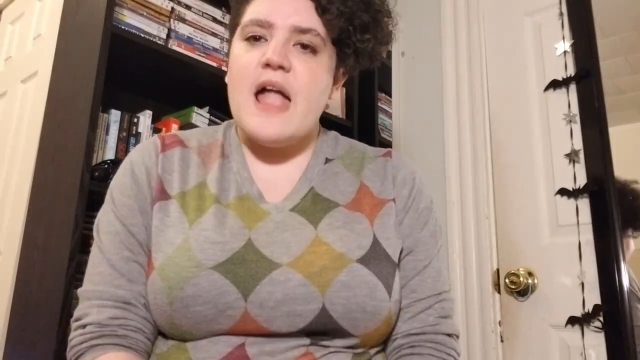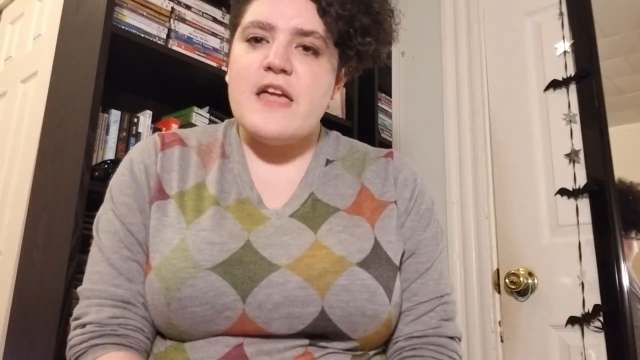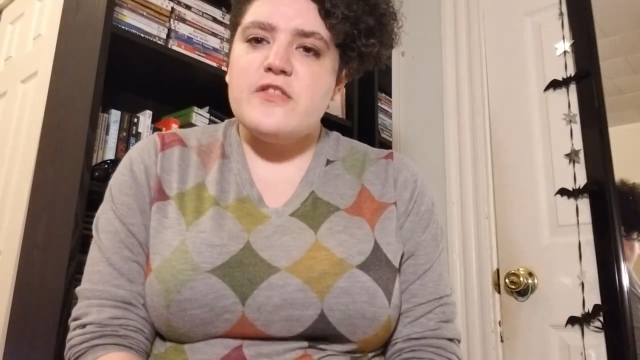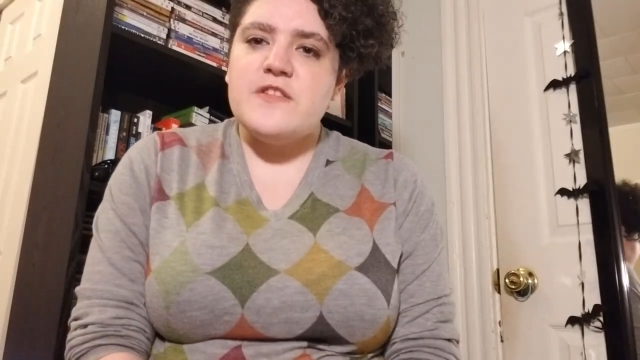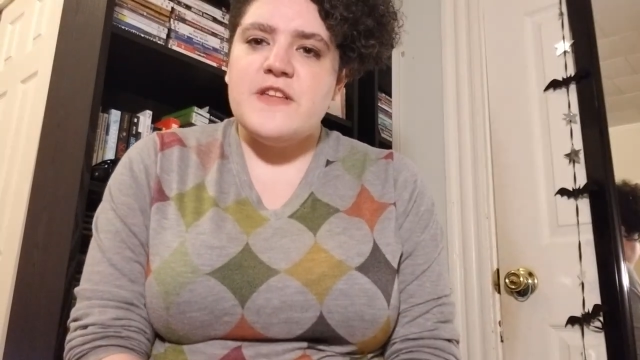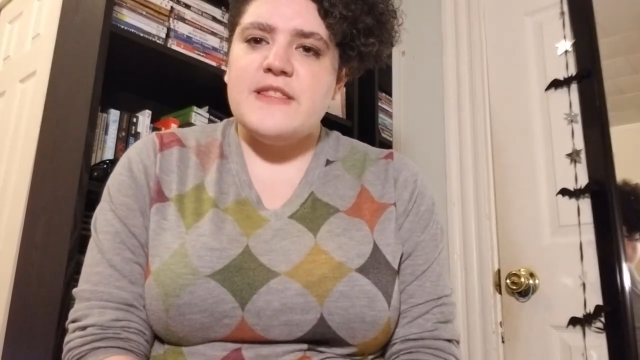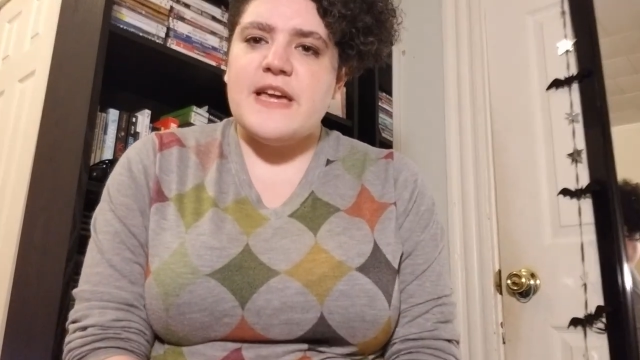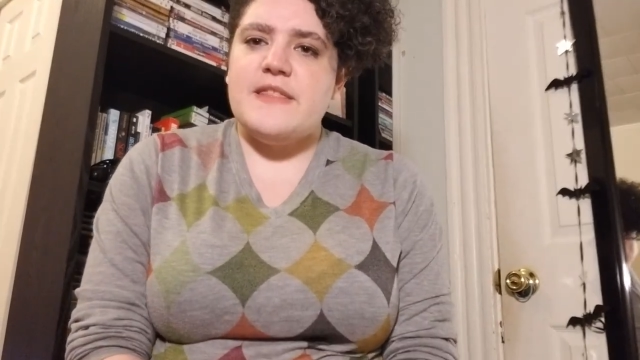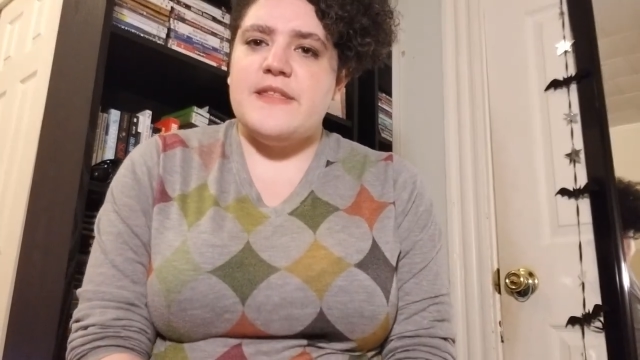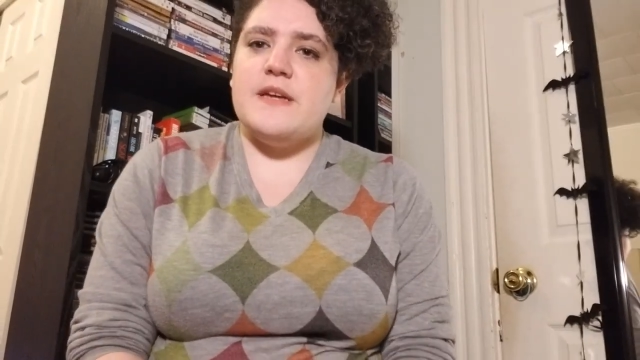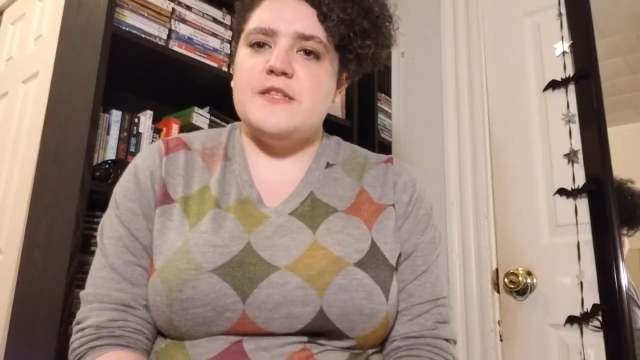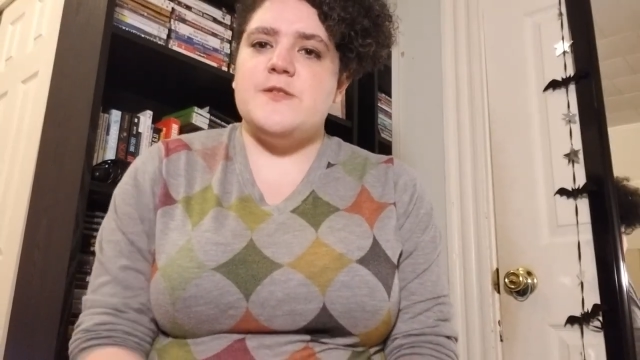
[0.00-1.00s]
Another thing that I
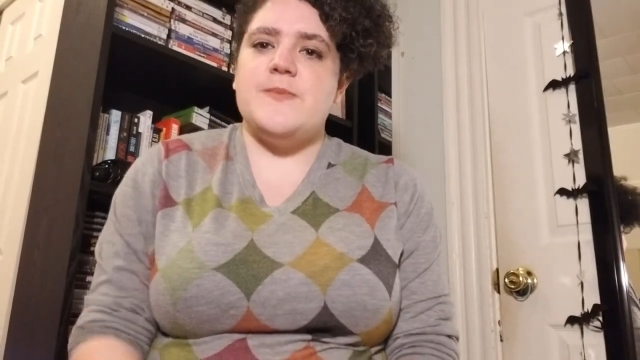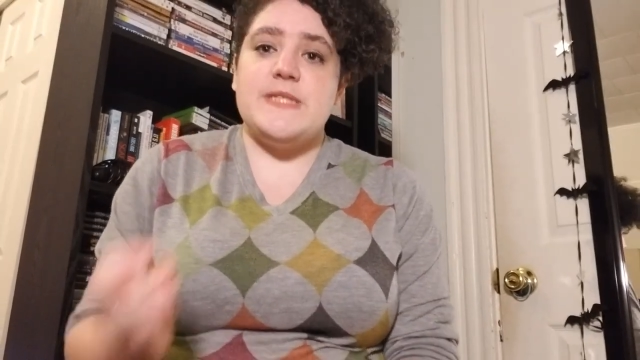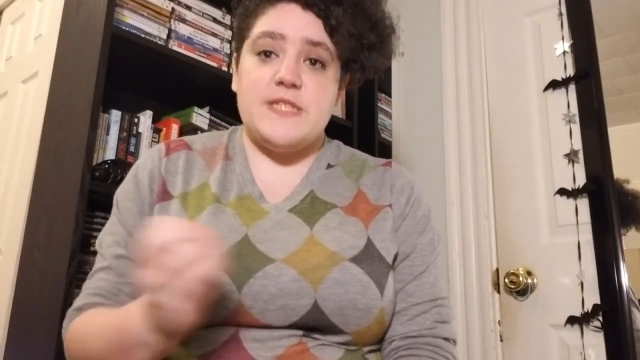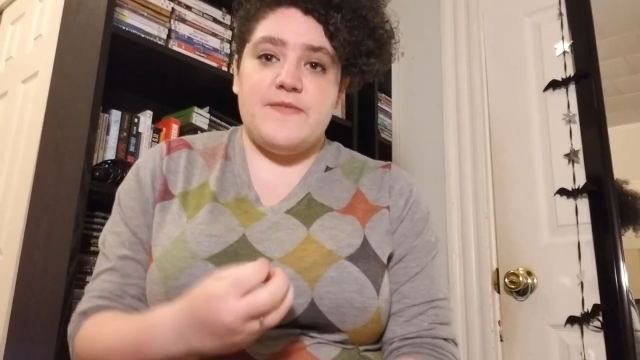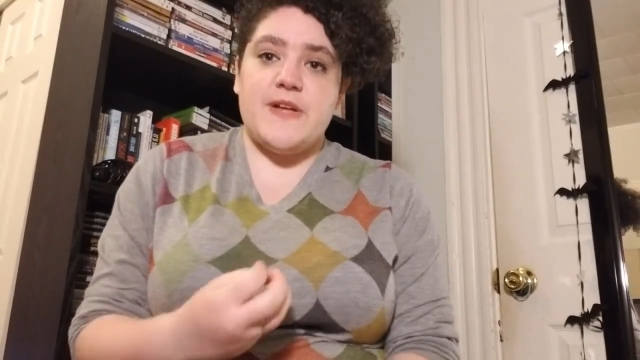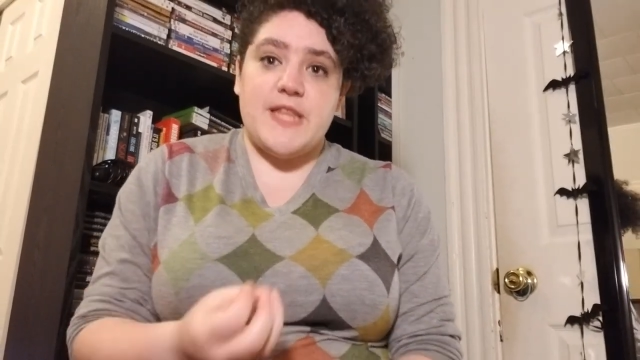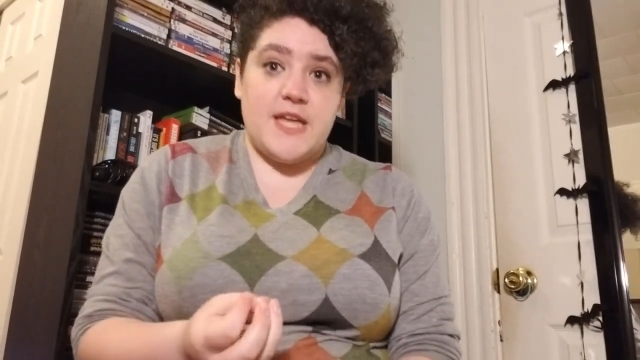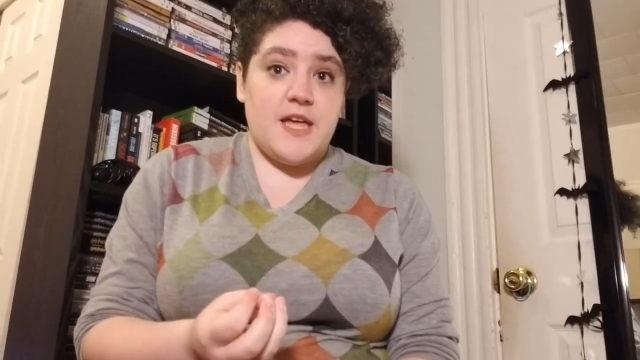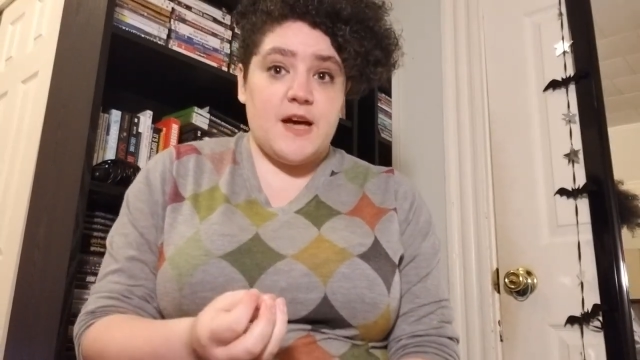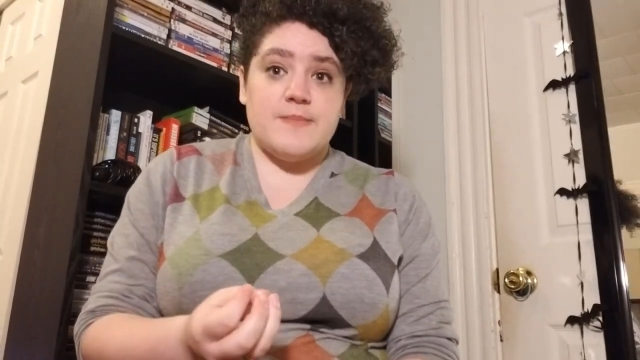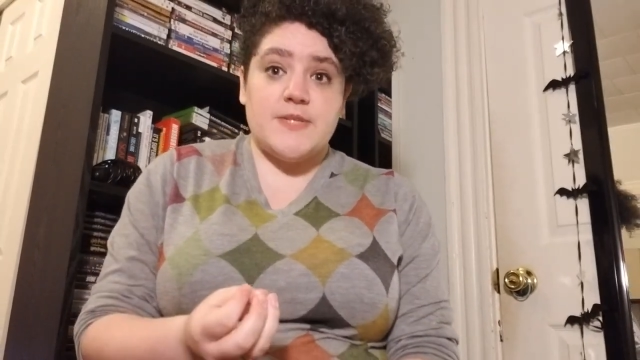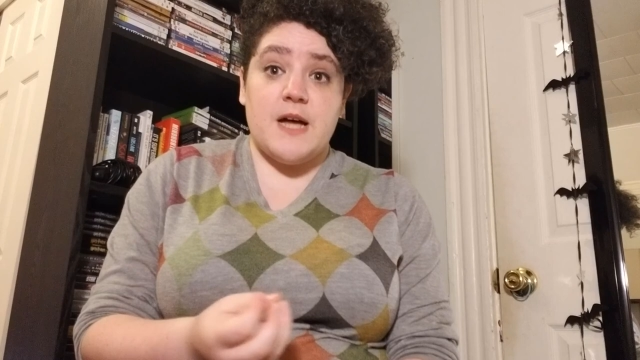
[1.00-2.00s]
think specifically
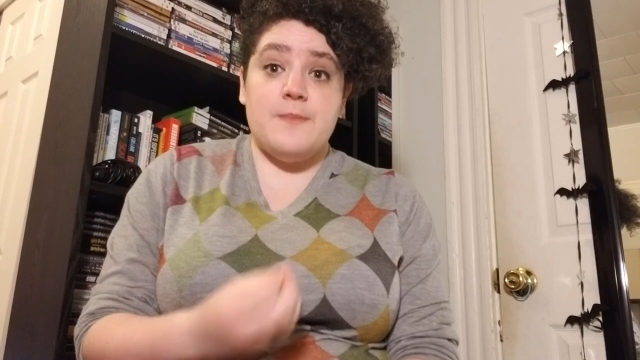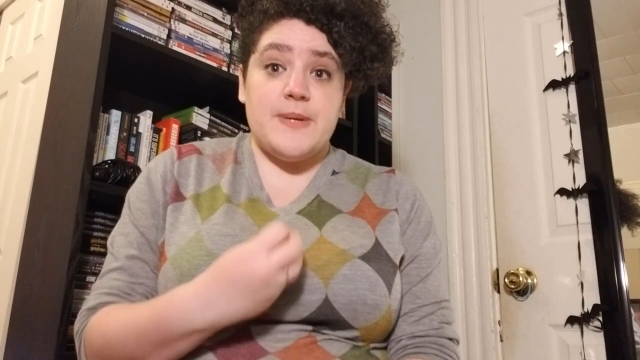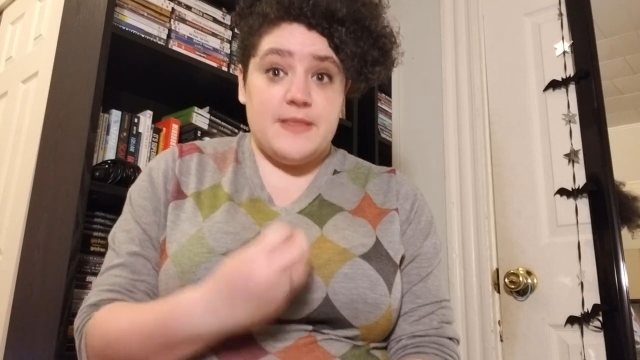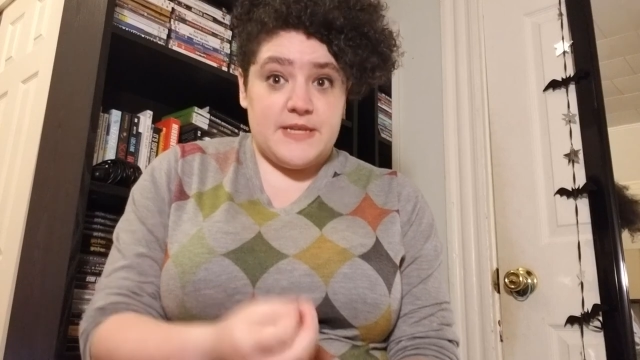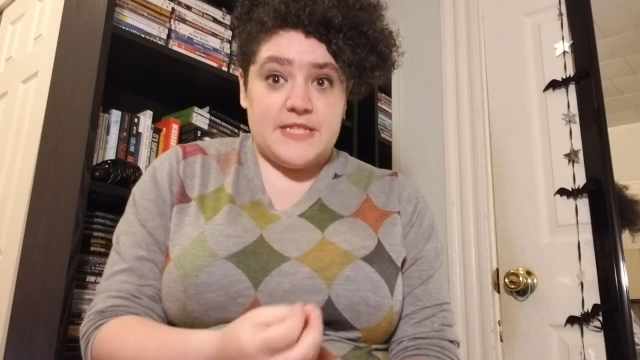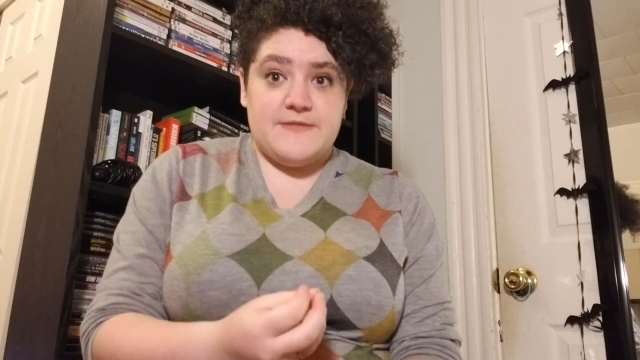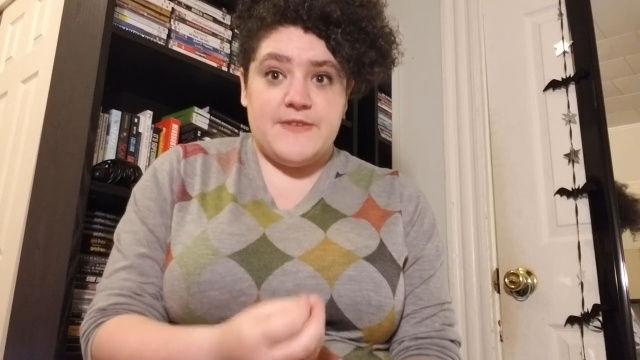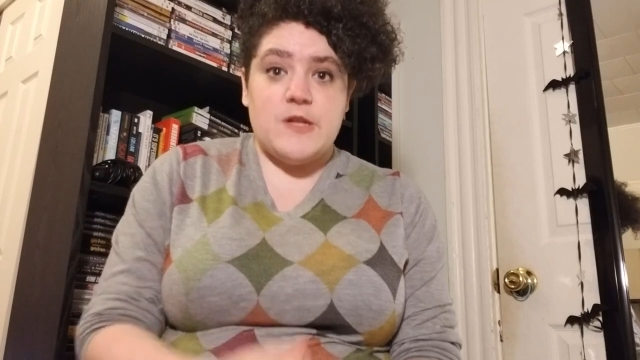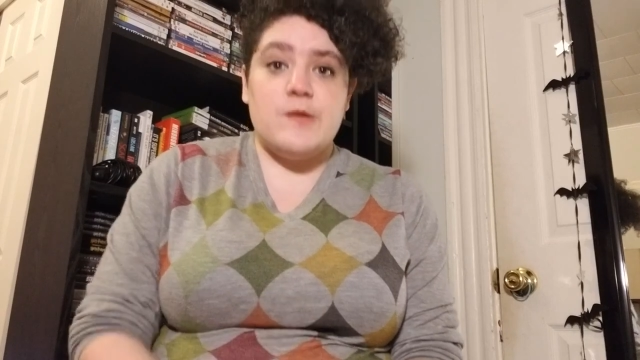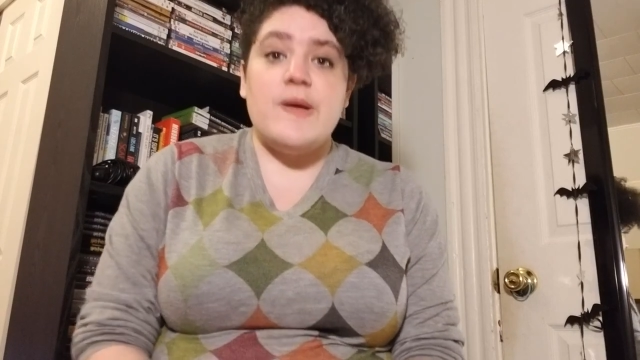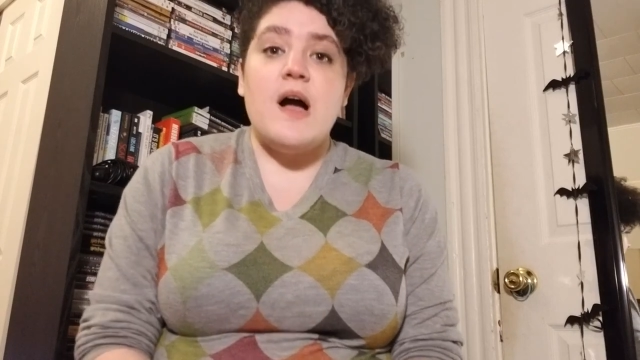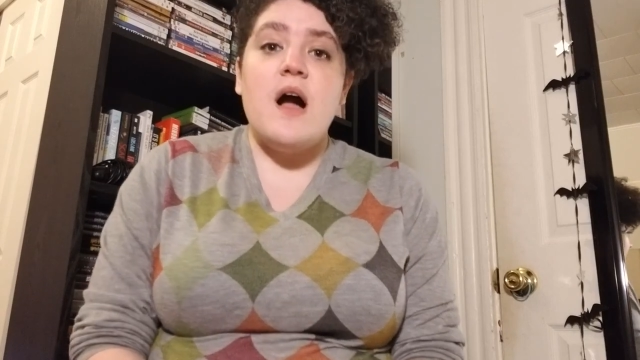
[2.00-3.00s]
comes up in this
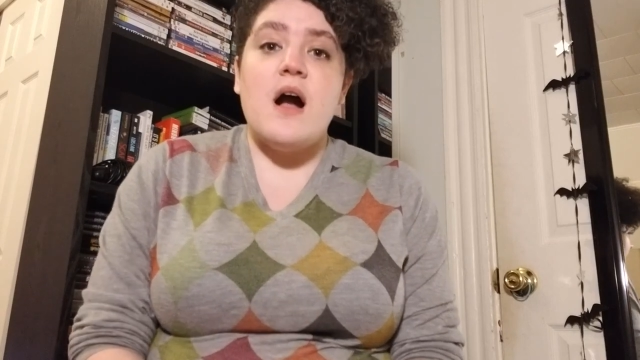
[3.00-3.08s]
film